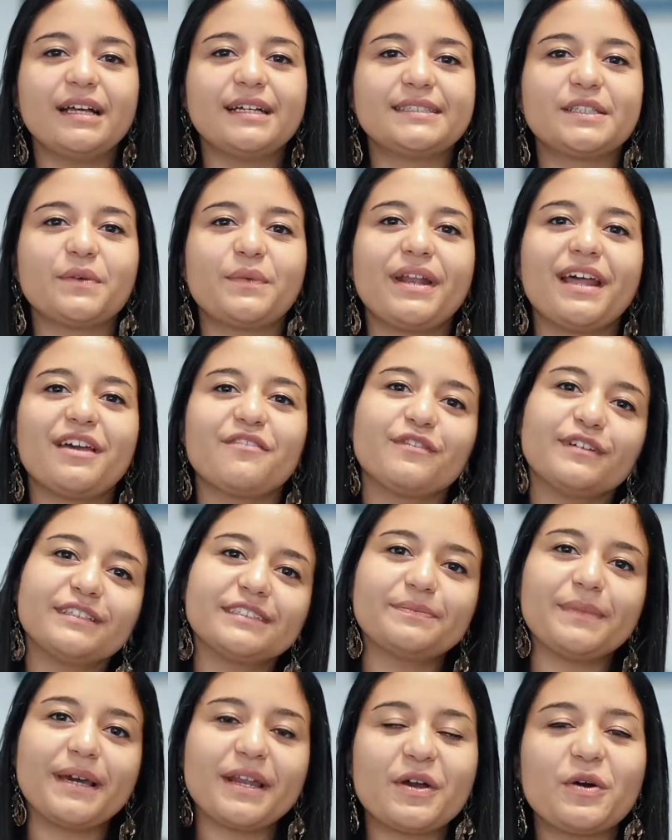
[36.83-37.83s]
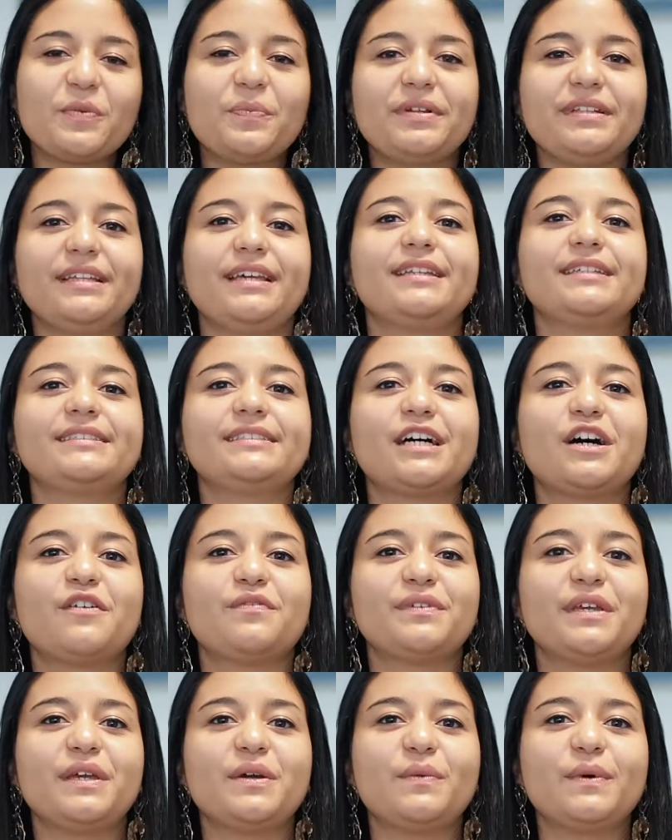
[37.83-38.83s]
So when I first met
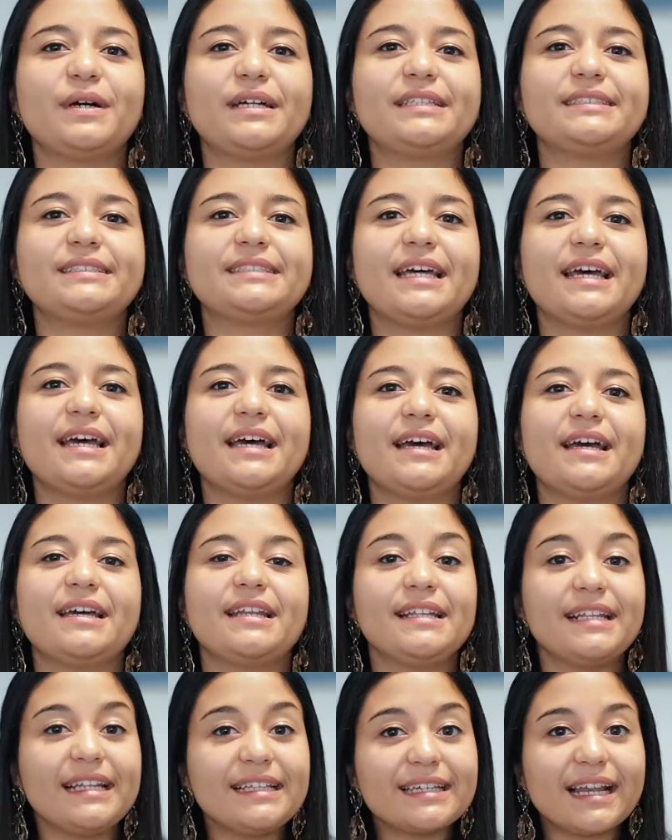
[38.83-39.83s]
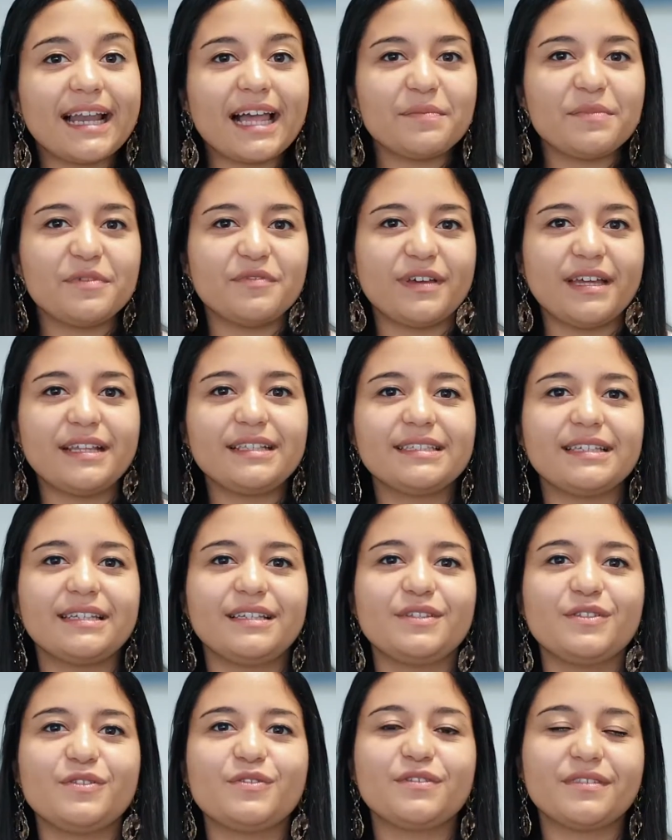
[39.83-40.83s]
Opendatasoft, it was at an Etalab event
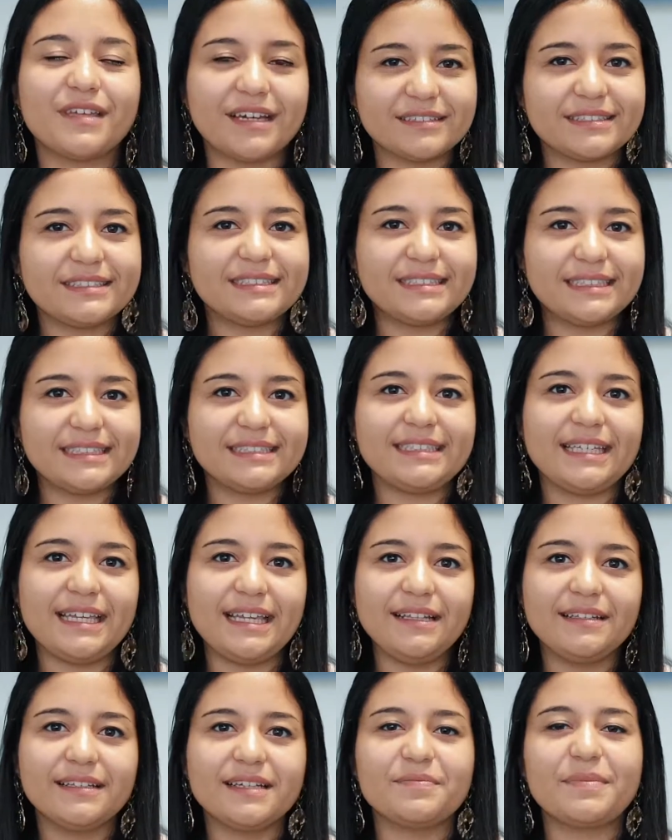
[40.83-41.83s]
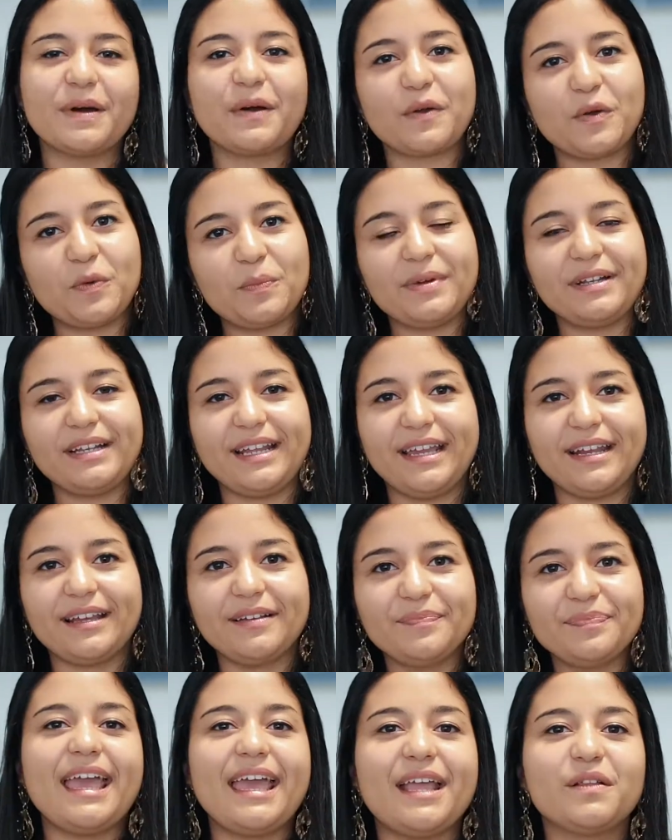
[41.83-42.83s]
in 2016 about open
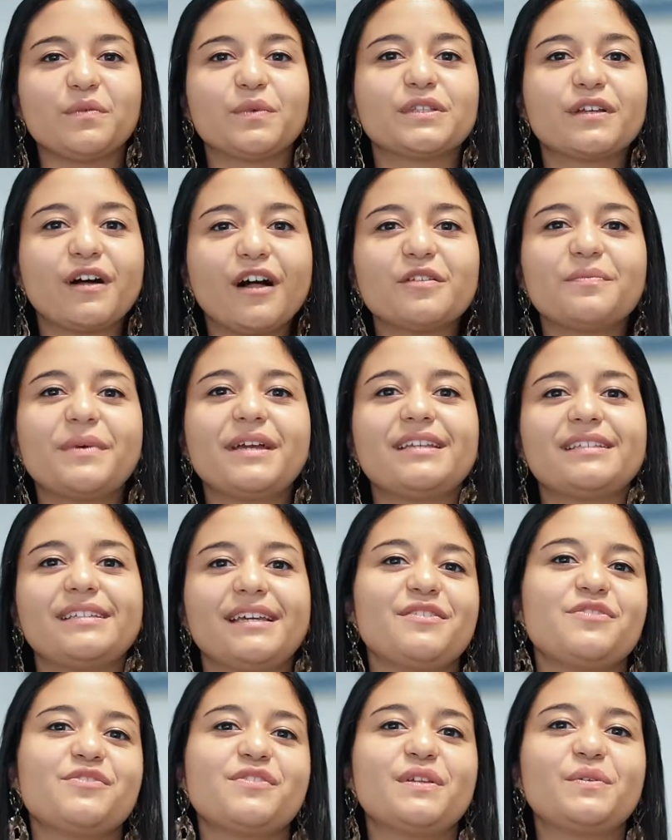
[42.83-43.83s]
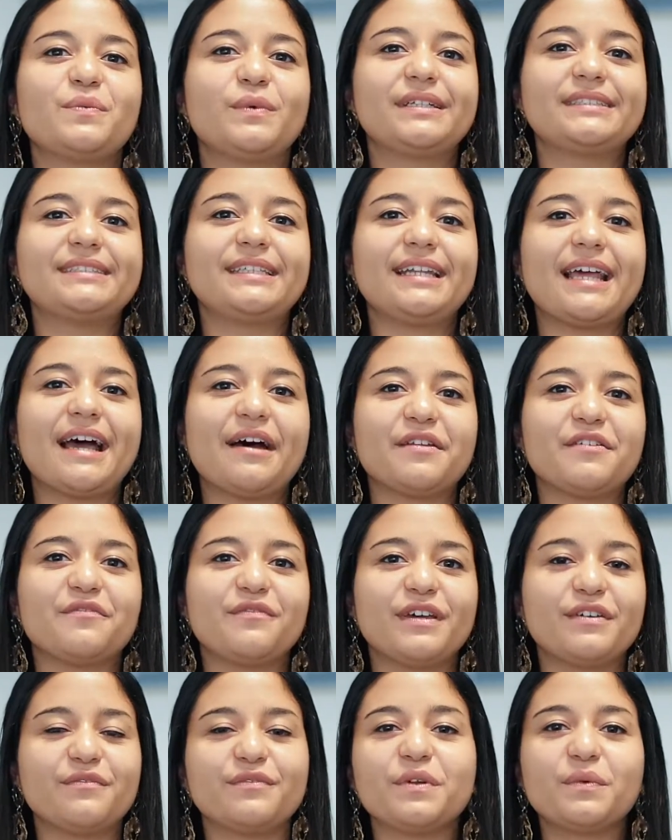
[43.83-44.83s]
data. And what called my attention was that out of
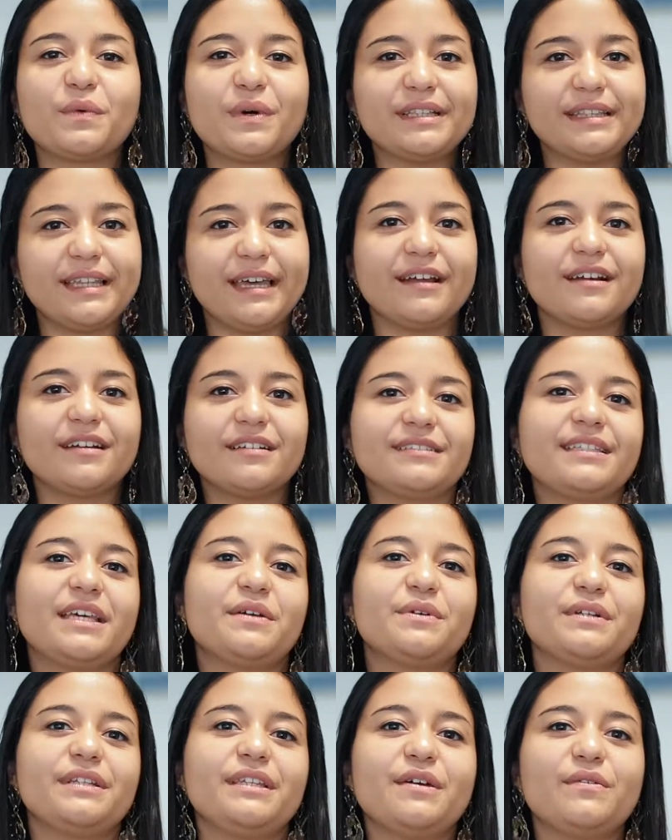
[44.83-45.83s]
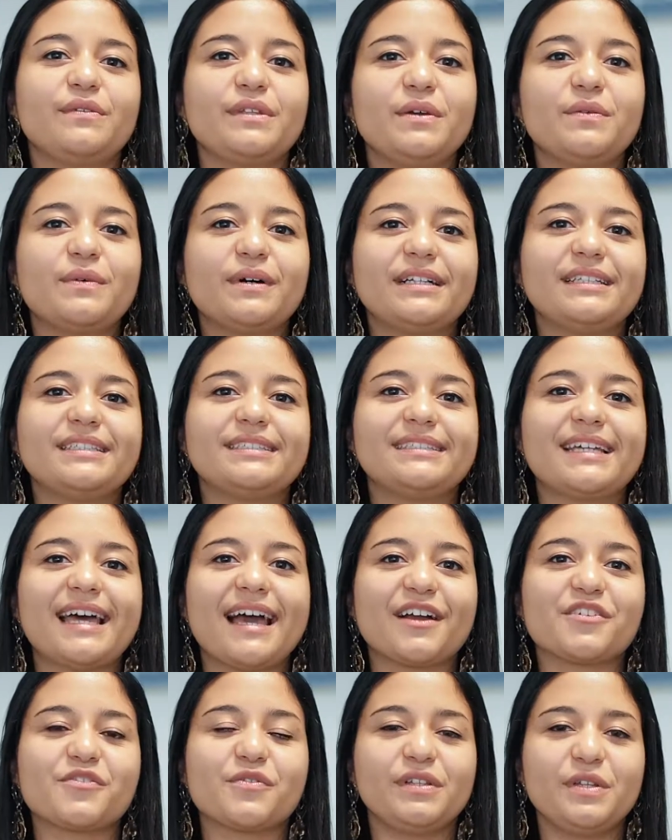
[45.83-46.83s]
everyone there, they were the only ones
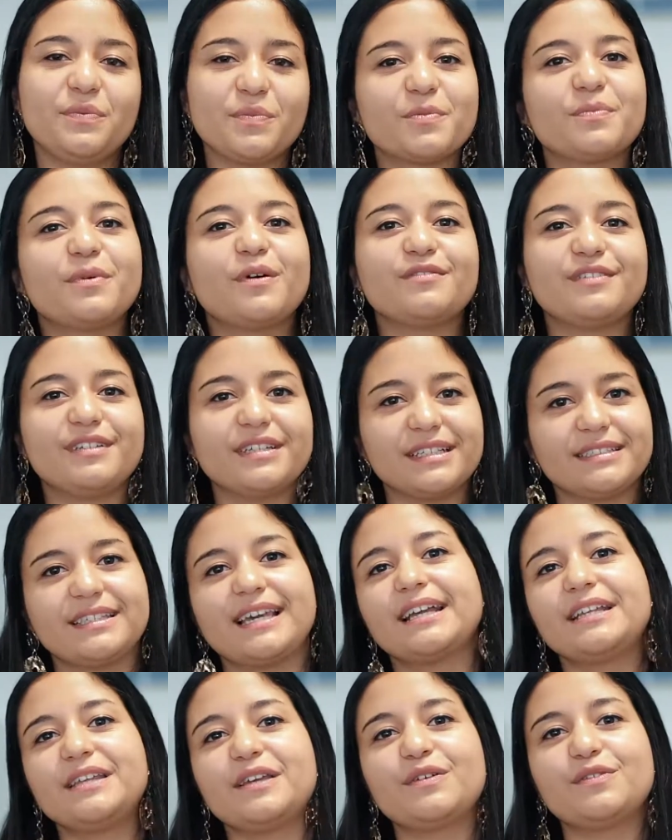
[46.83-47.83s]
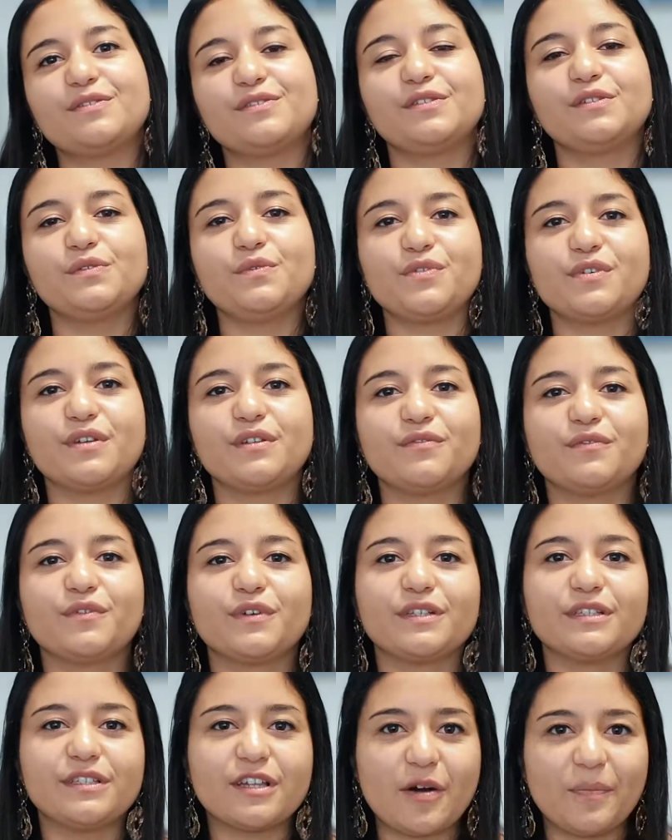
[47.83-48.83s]
actually proposing a technical solution
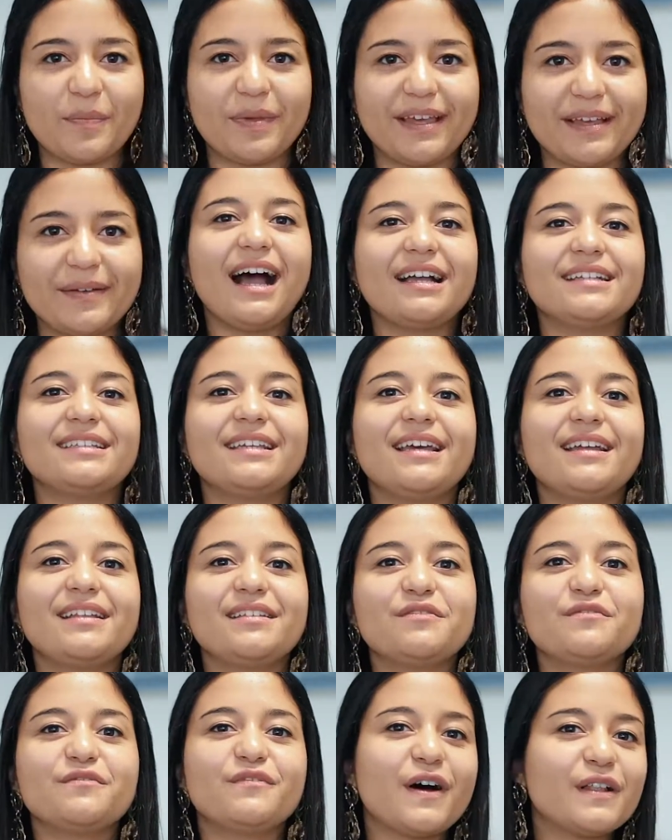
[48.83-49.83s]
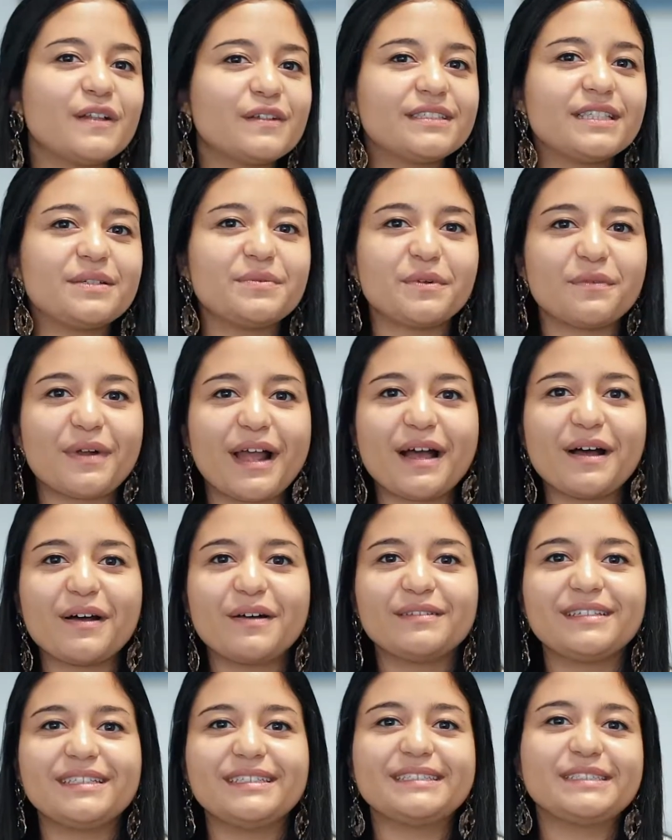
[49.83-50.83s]
for the topic. I then followed them
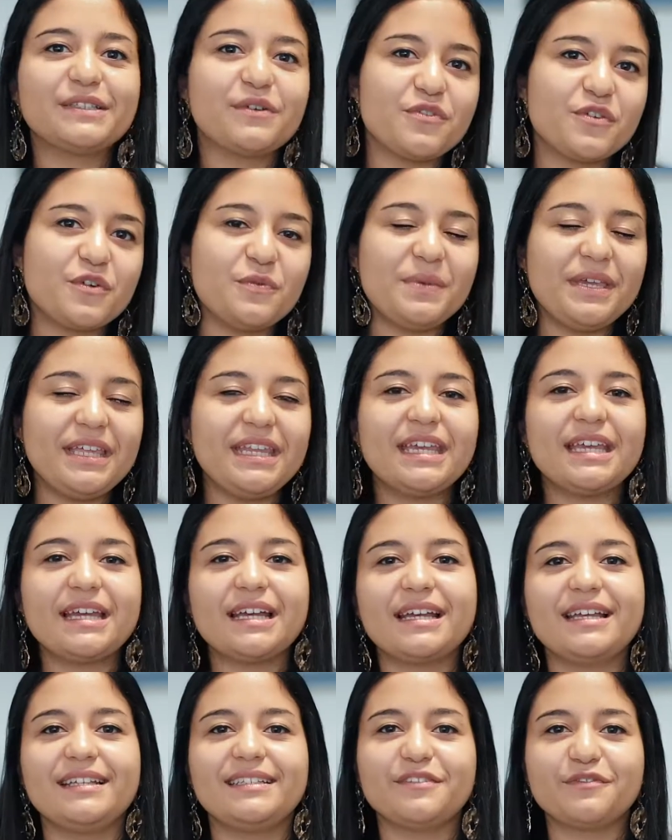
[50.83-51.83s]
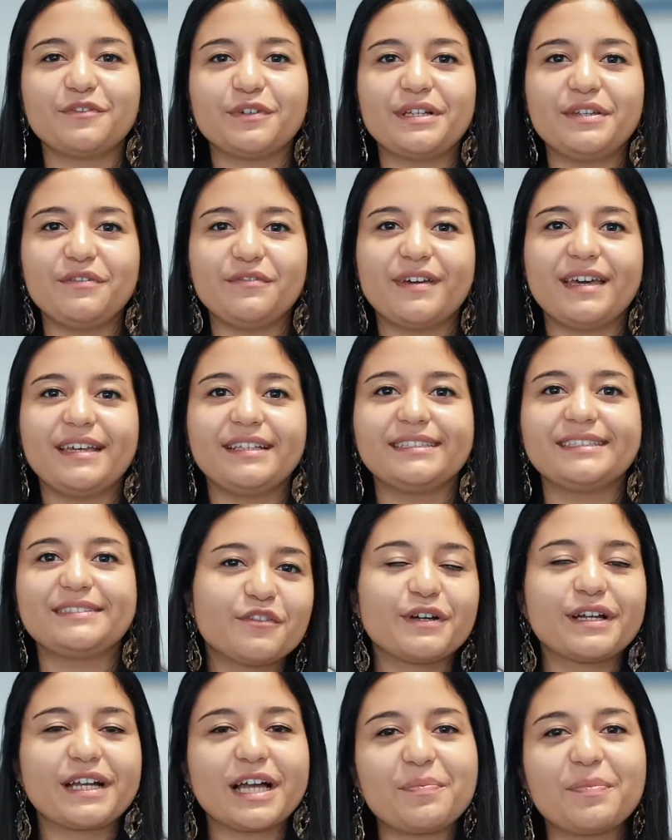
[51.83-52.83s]
around in social media and different events
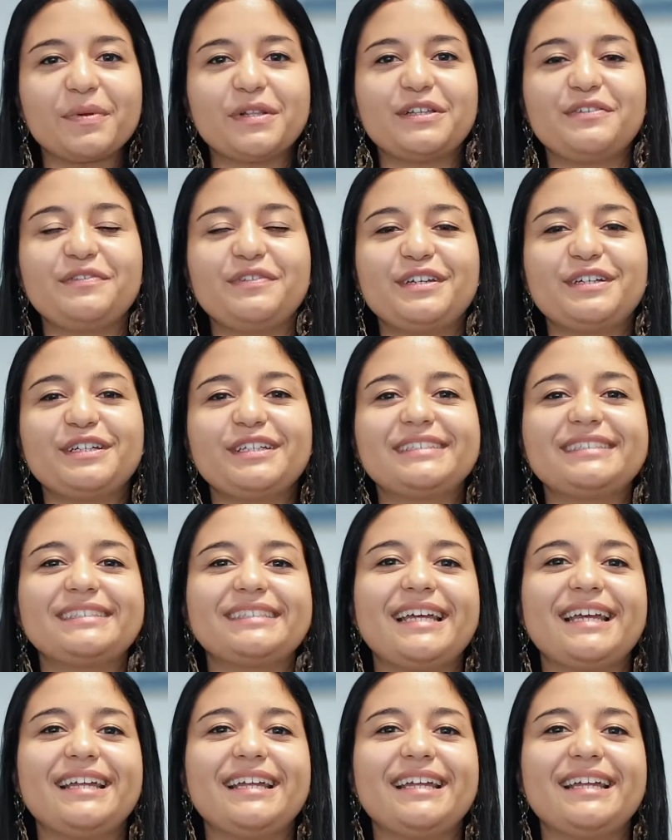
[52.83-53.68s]
for a couple of years.